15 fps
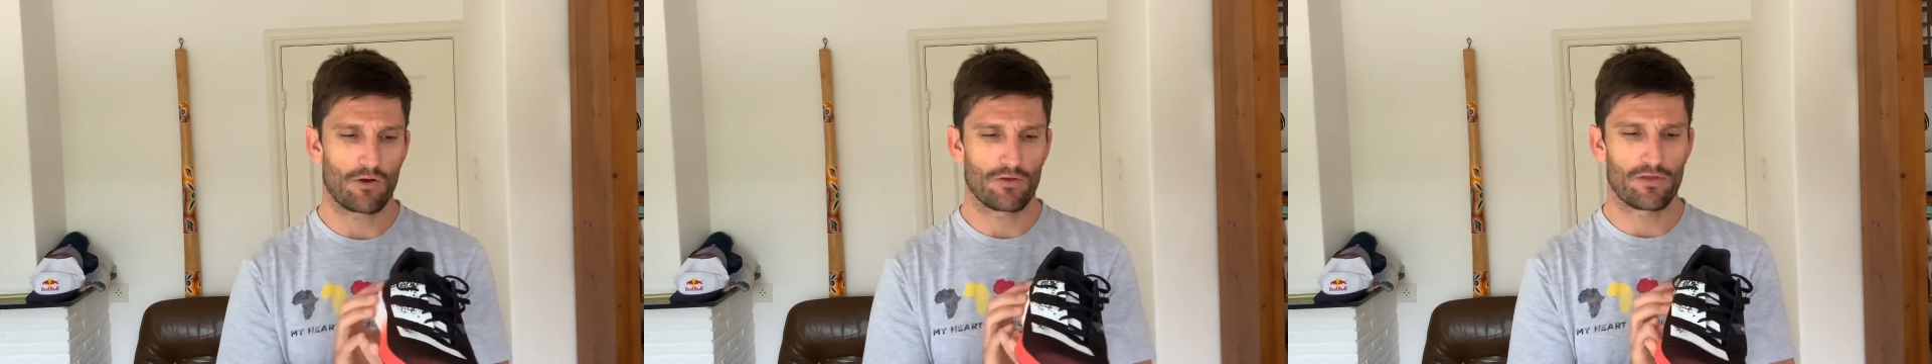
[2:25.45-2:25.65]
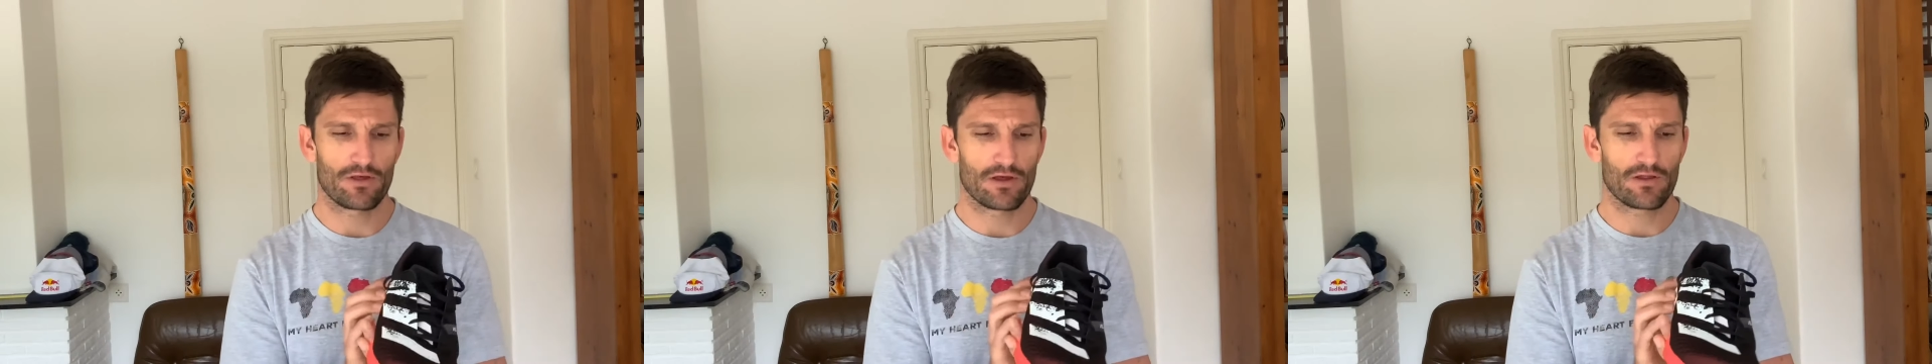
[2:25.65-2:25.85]

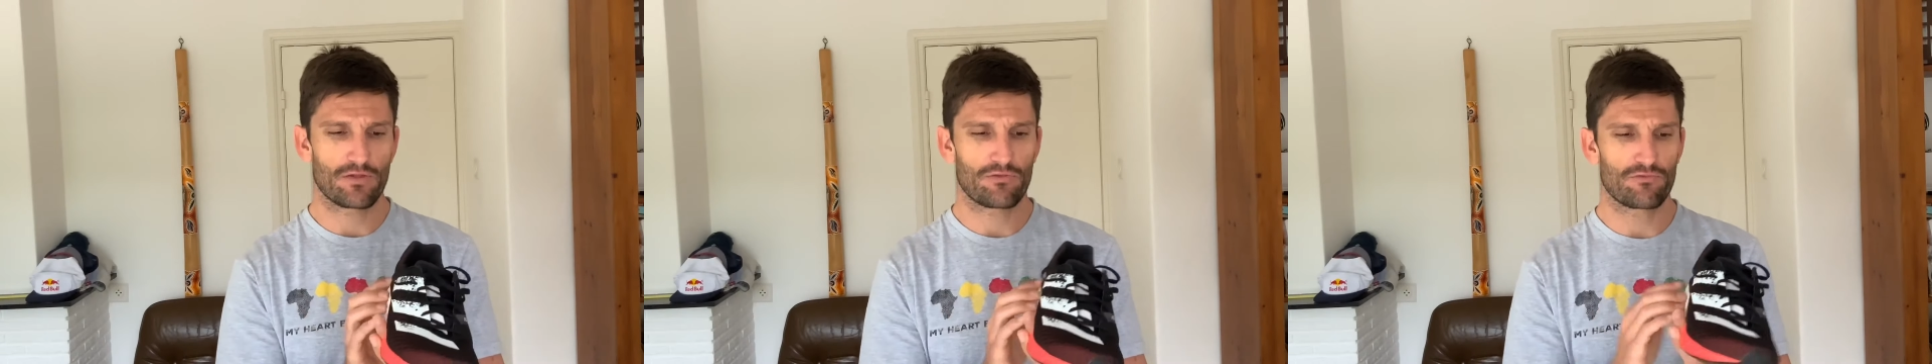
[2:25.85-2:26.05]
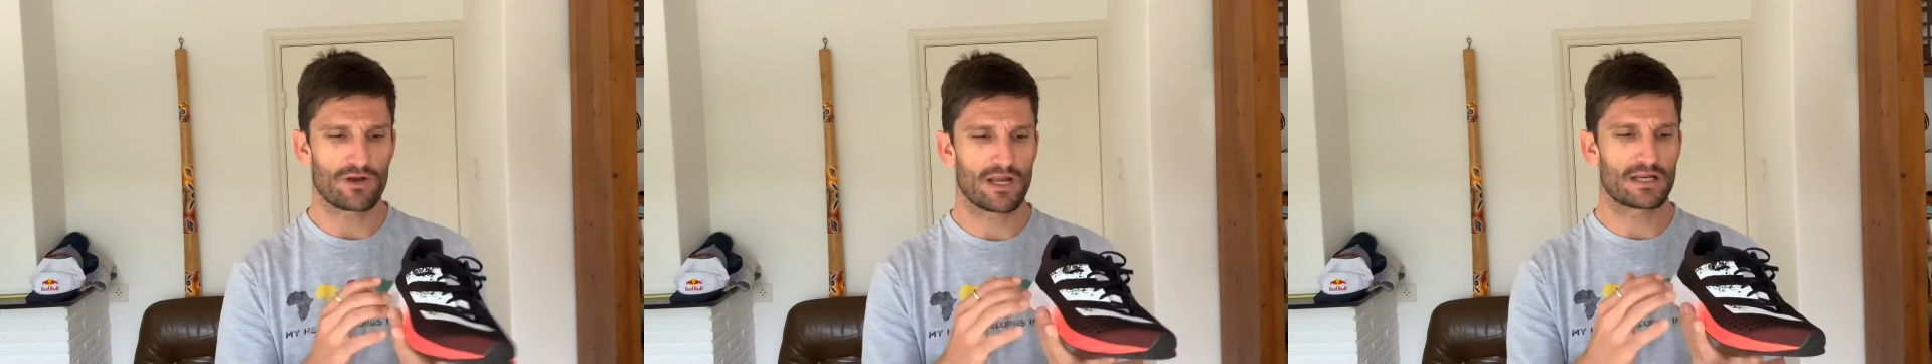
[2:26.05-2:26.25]
or the
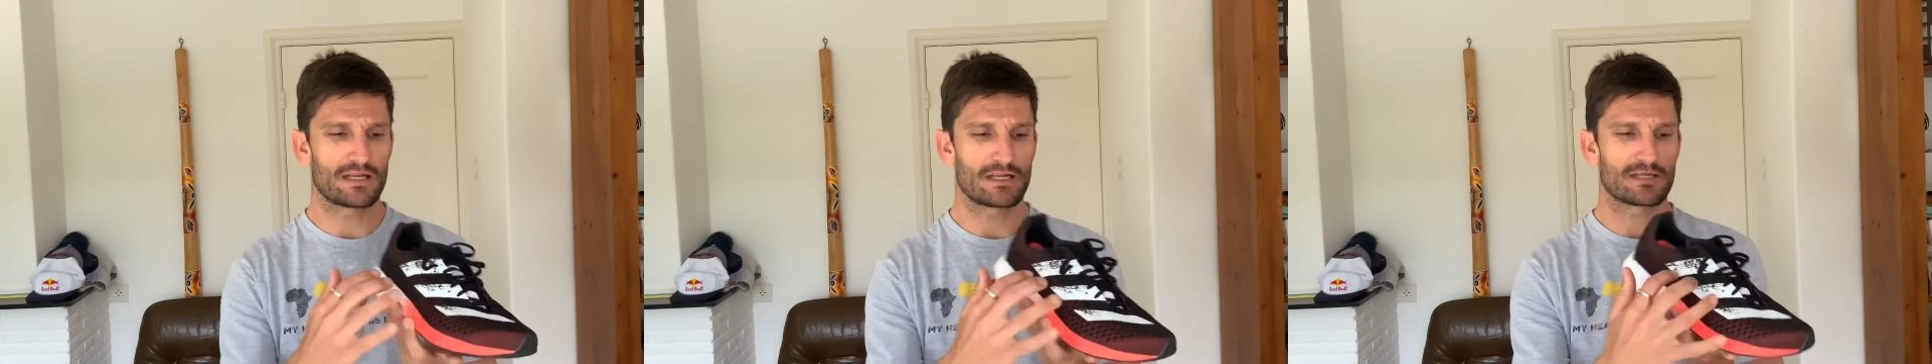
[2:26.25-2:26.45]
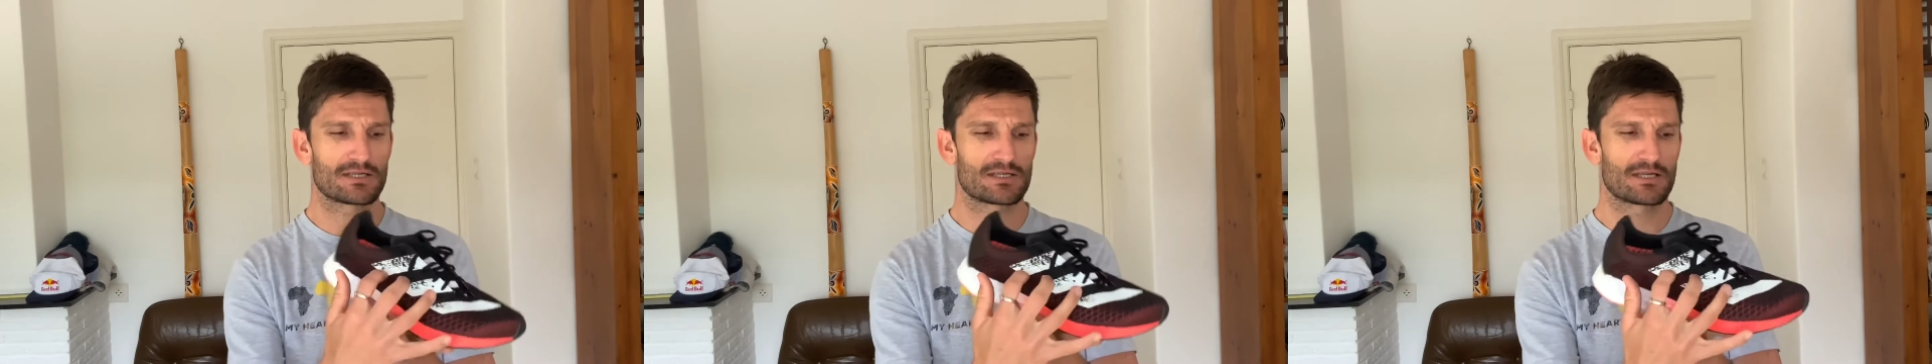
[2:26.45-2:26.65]
3
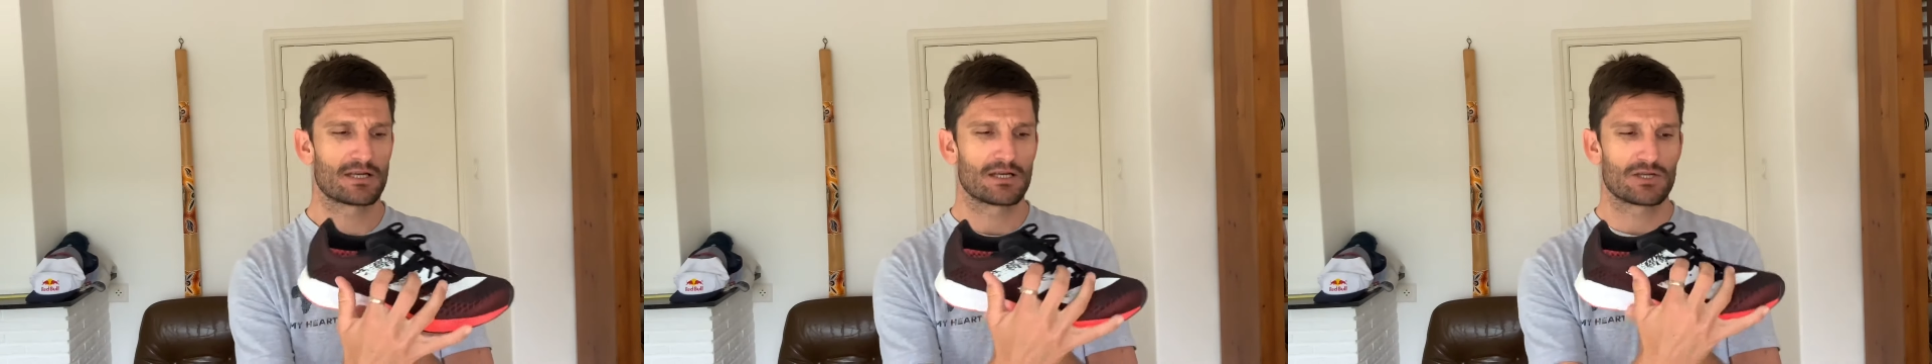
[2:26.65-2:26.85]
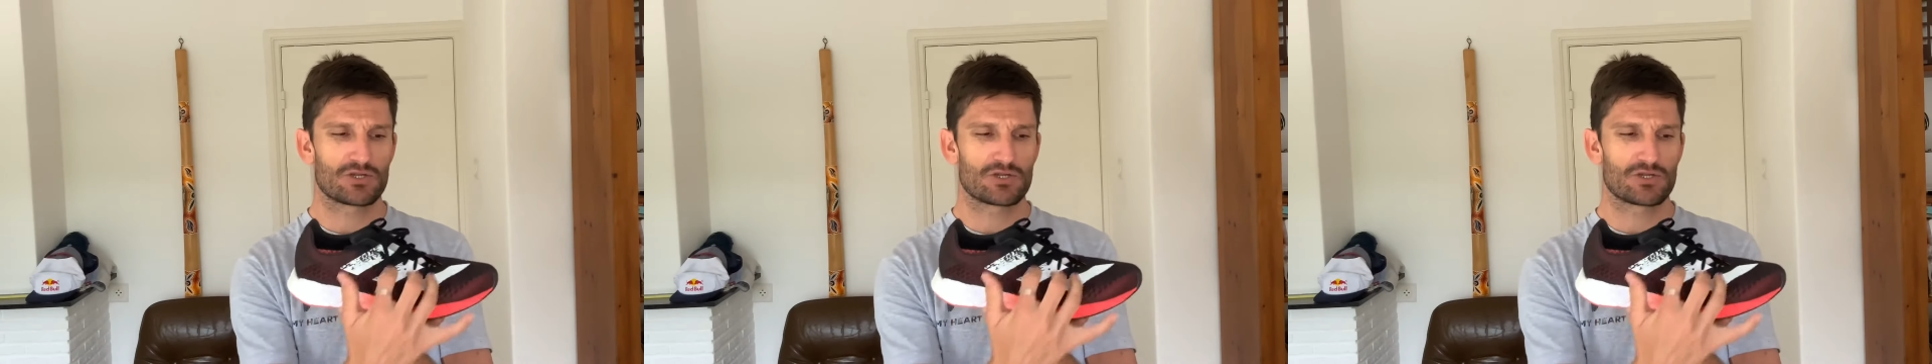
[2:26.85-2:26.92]
Adidas